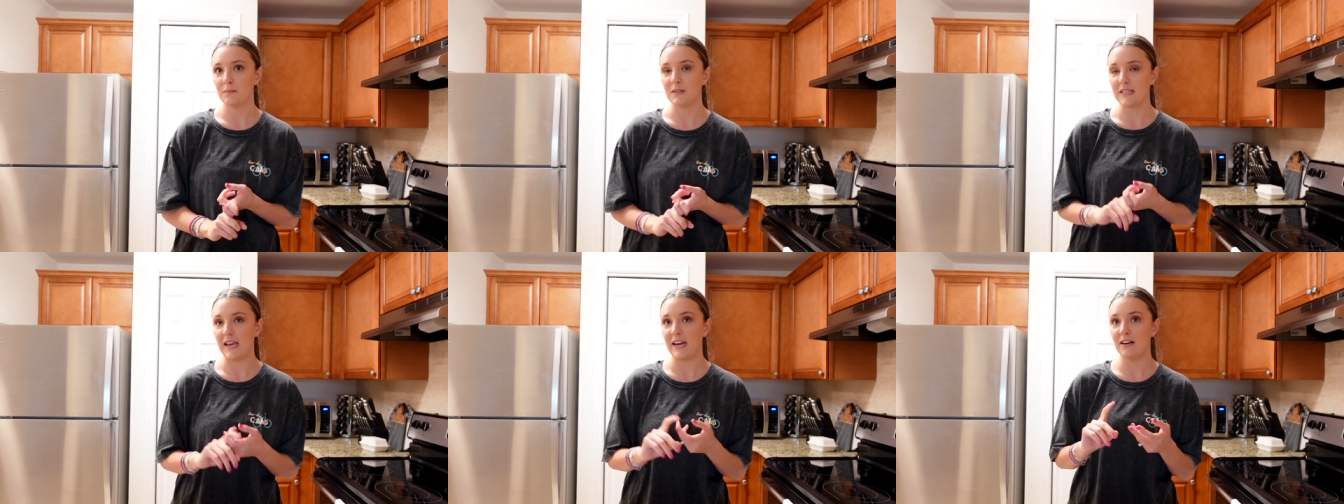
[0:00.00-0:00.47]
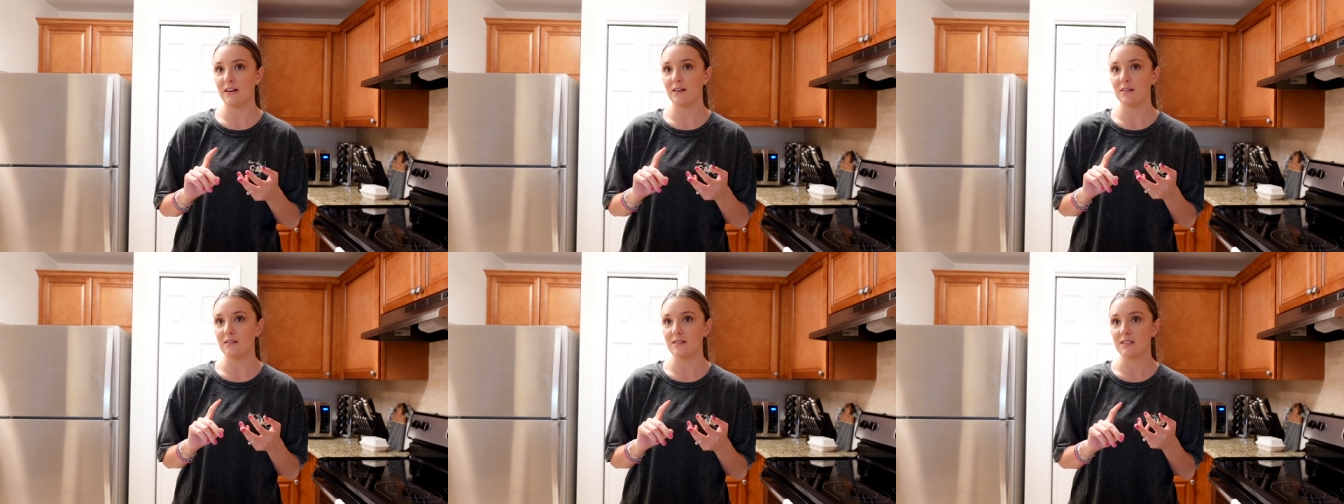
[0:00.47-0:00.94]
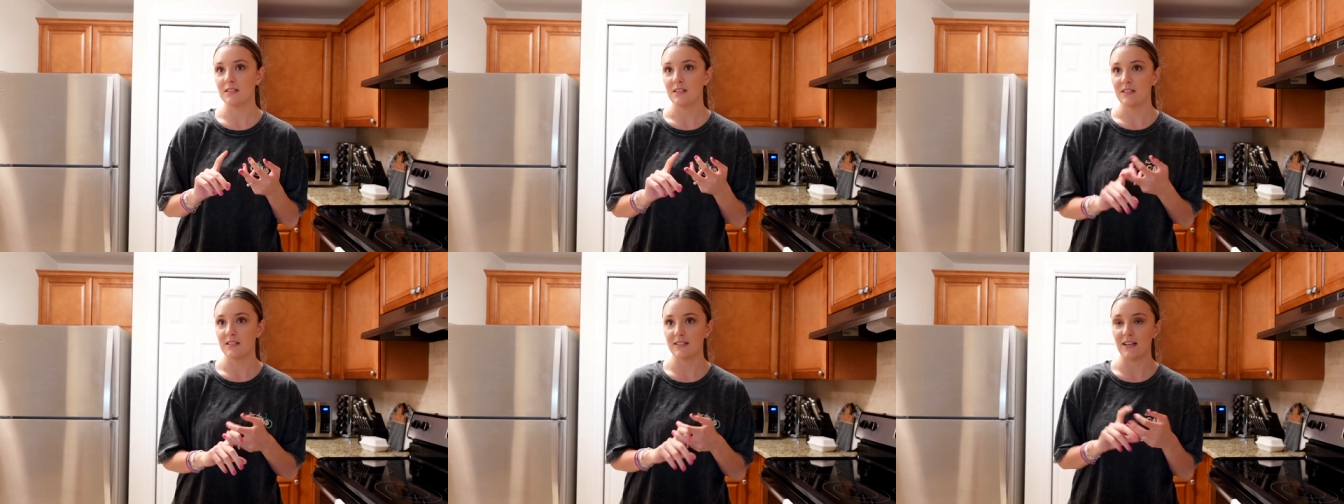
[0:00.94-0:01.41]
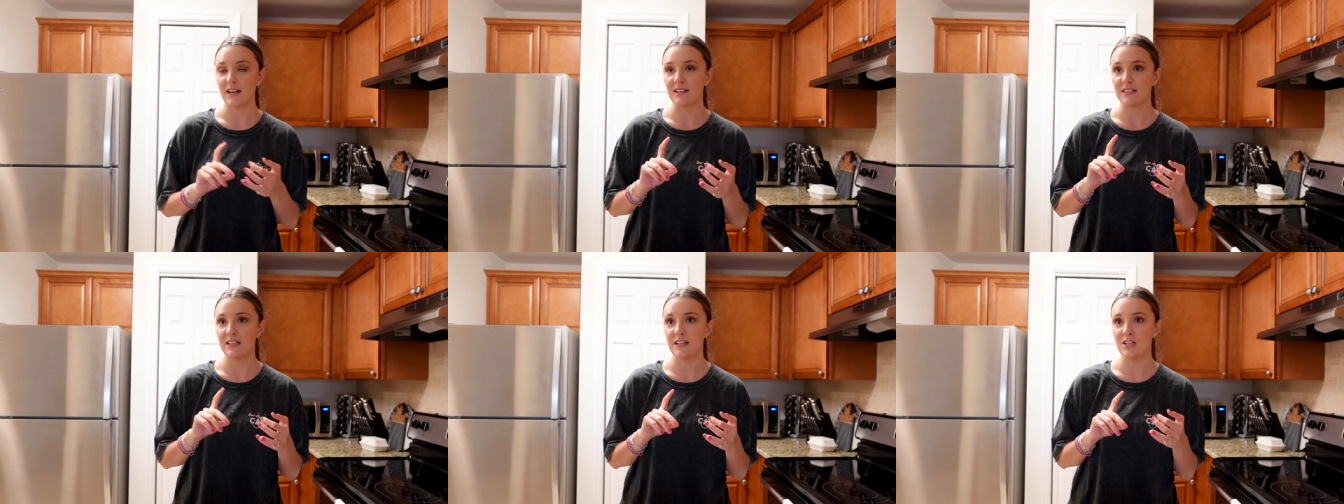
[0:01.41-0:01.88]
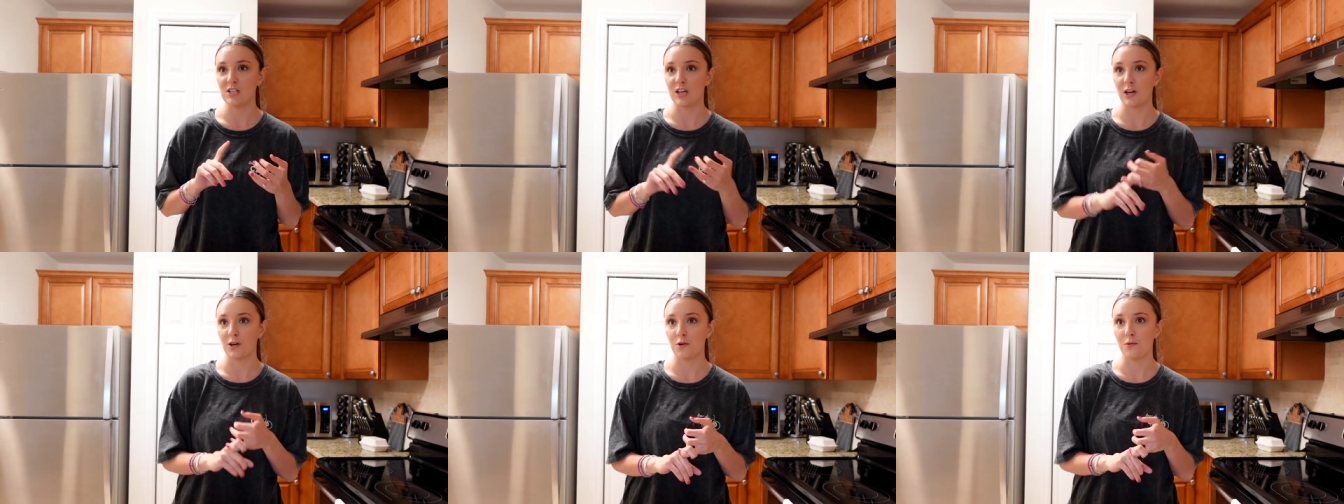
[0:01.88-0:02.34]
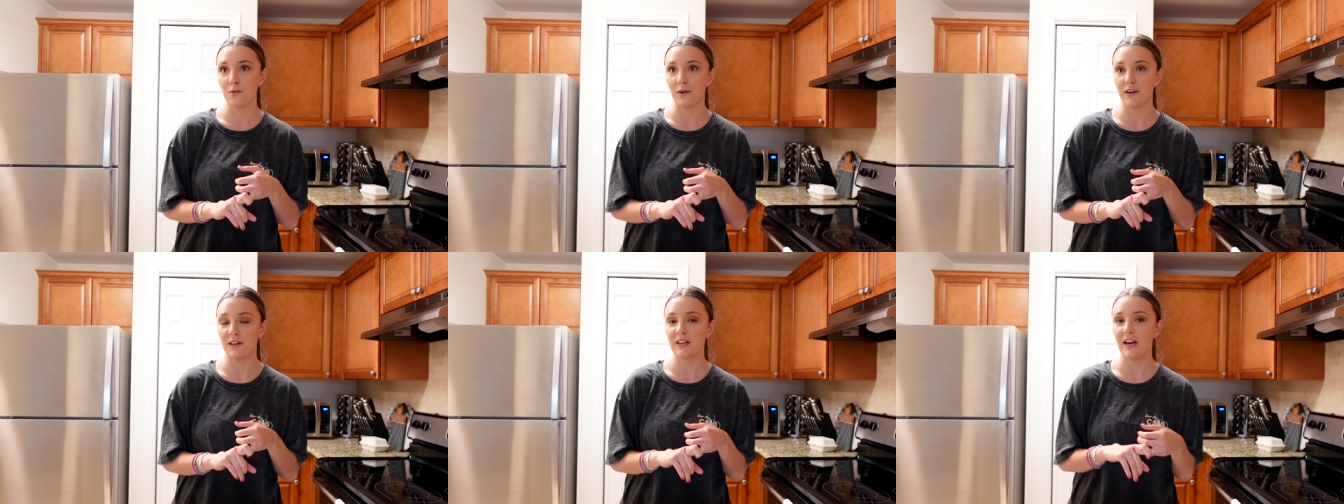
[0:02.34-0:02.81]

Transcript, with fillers: potatoes, sausage, and corn,